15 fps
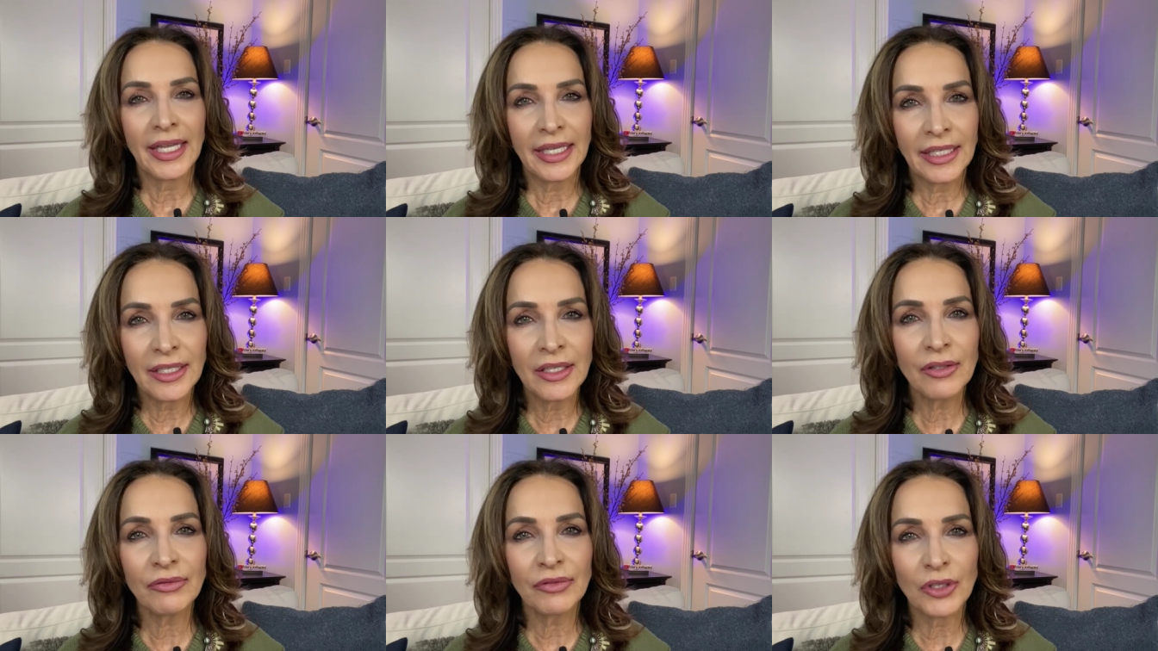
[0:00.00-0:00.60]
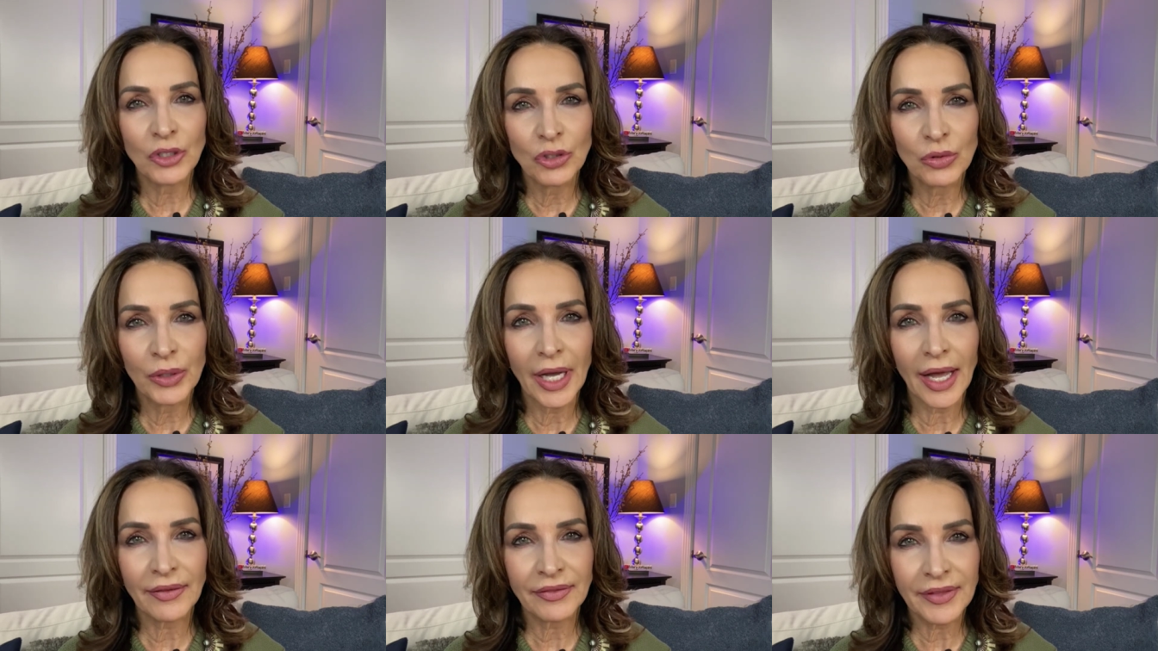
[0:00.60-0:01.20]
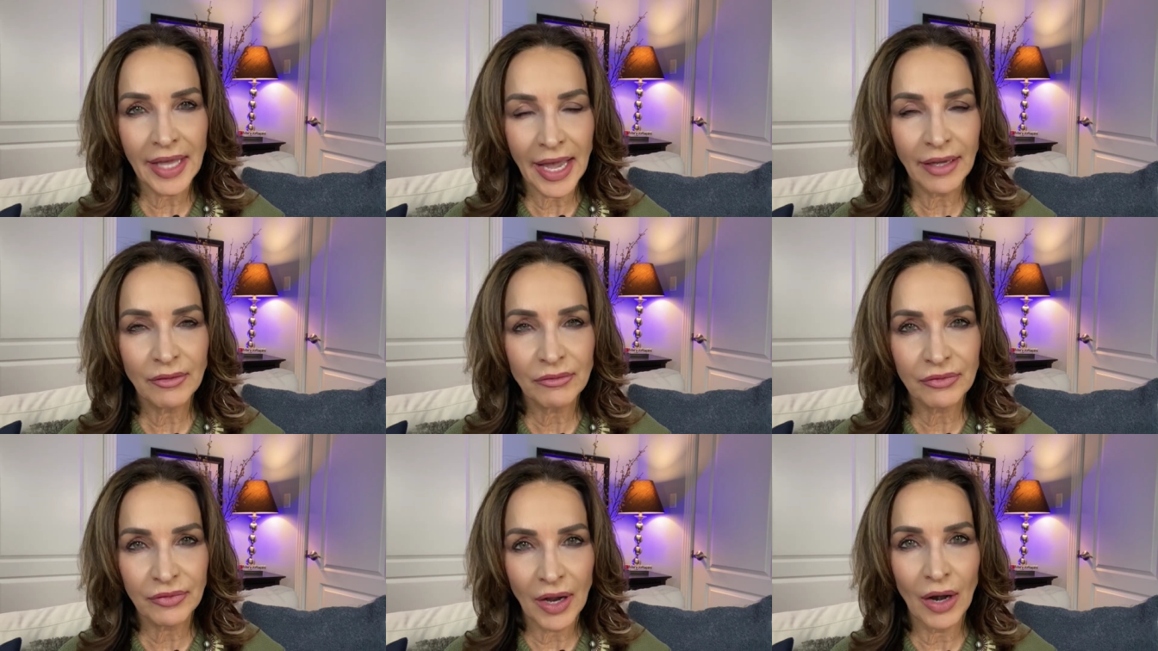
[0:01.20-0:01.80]
if you got
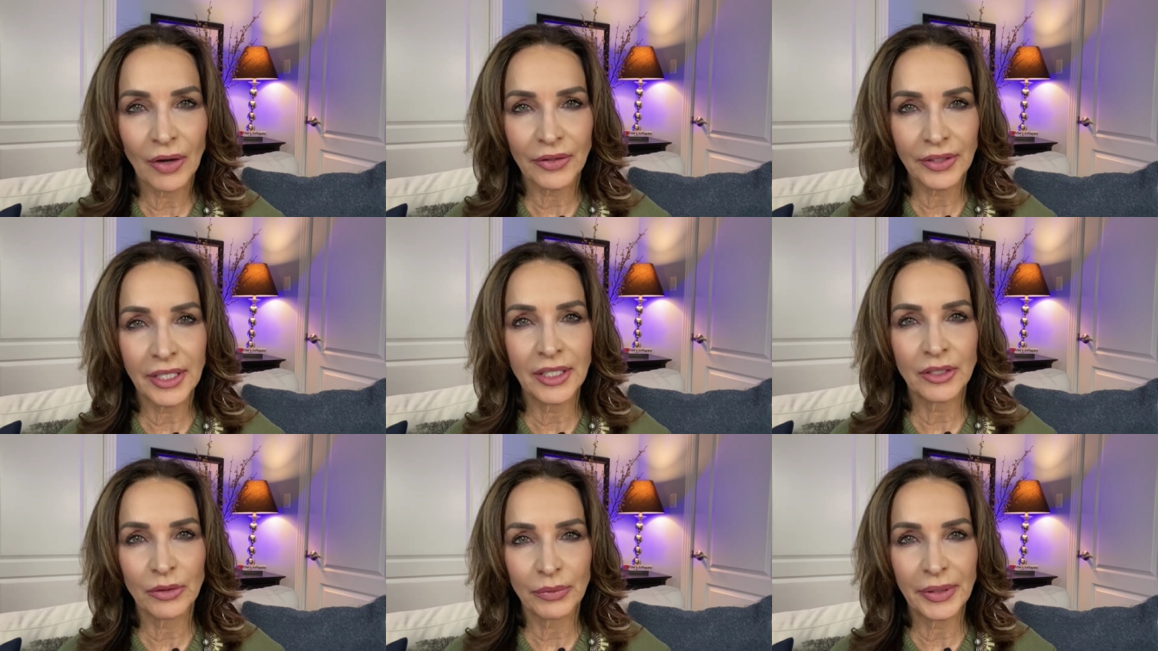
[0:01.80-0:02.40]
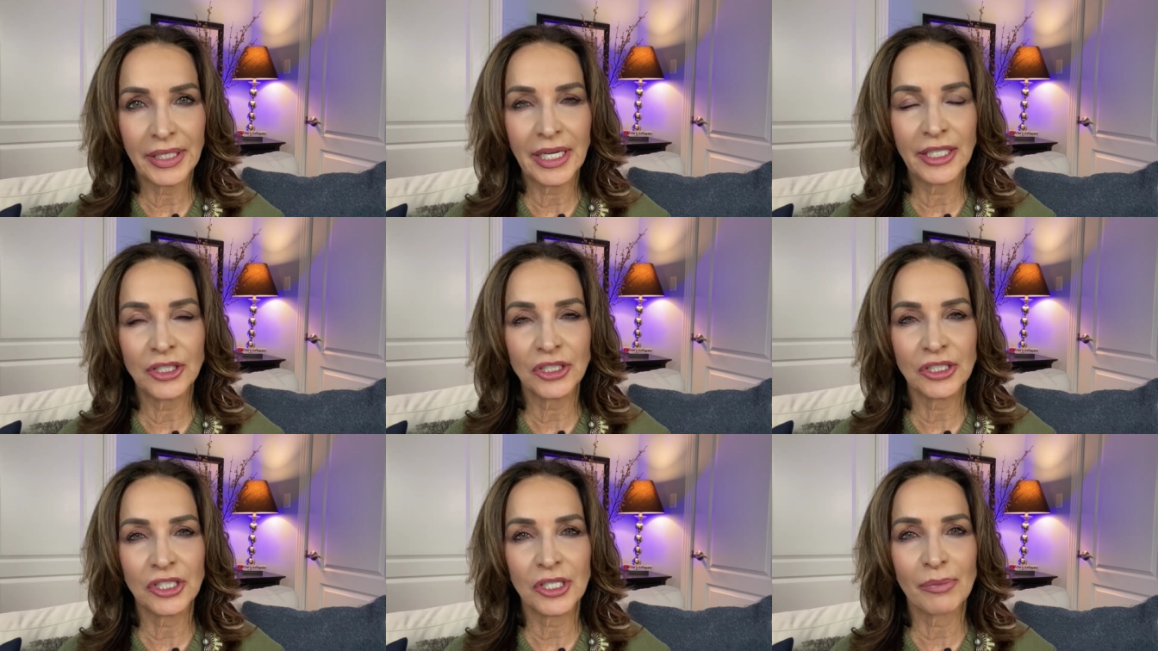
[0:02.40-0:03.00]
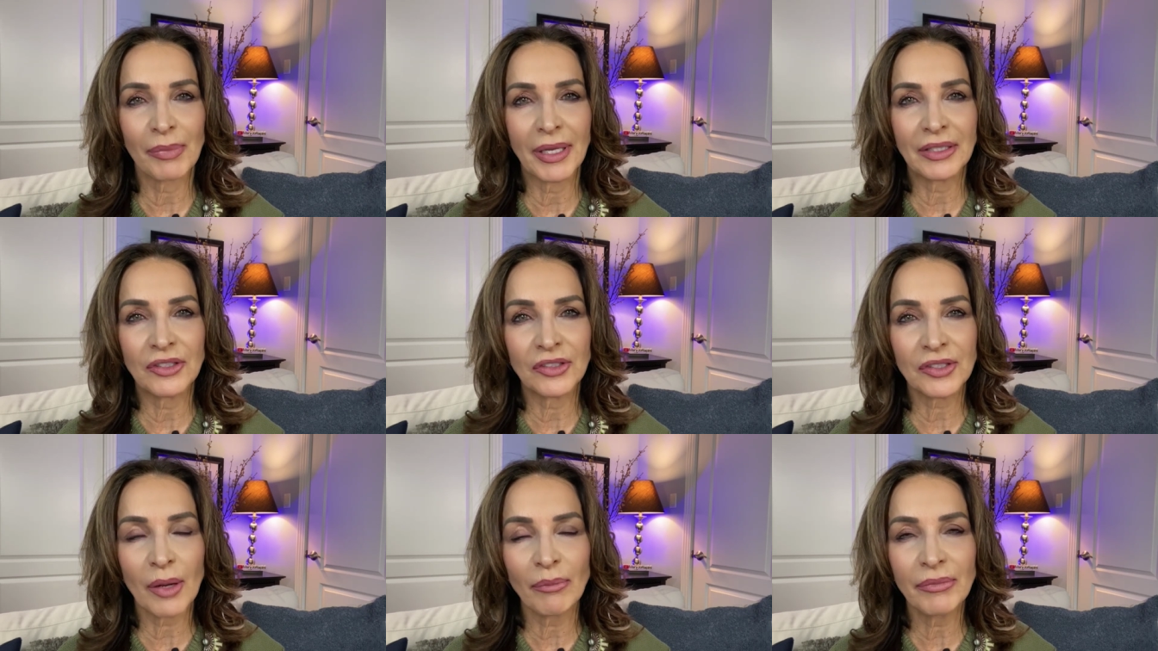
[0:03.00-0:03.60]
that far in a relationship and
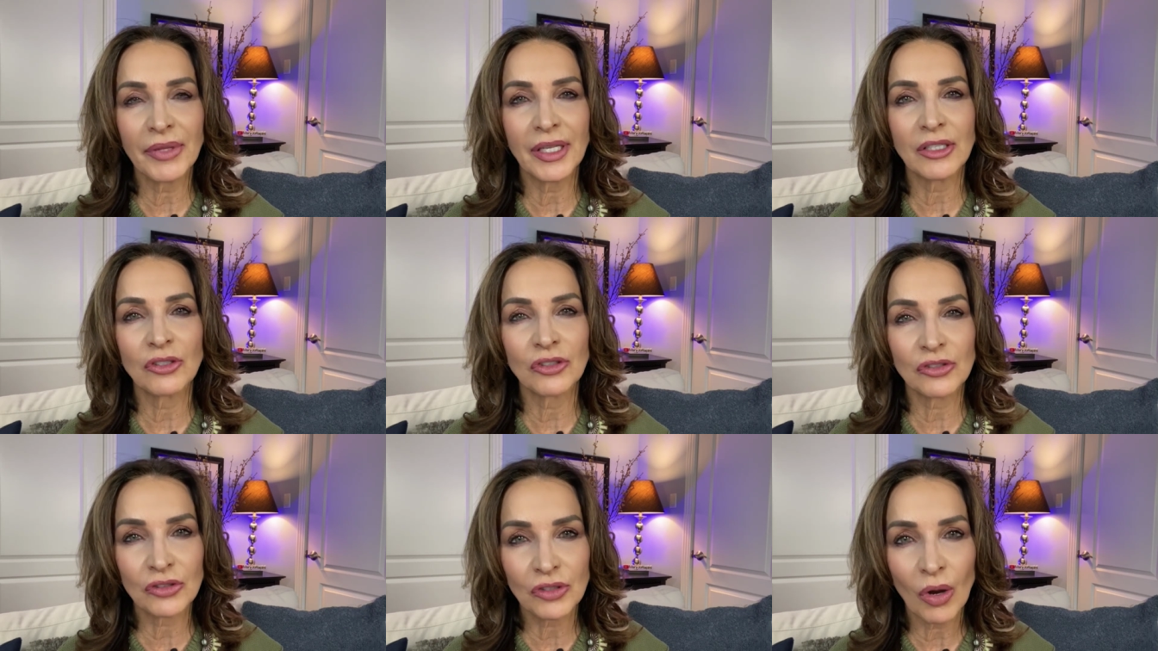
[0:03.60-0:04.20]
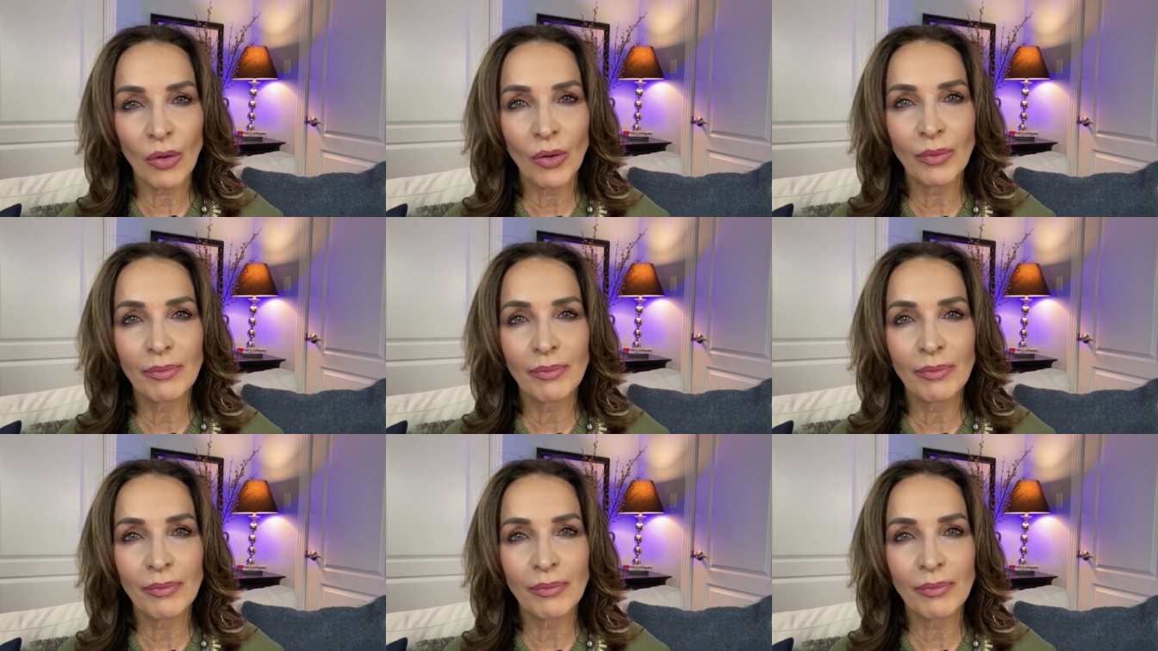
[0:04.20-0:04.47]
something so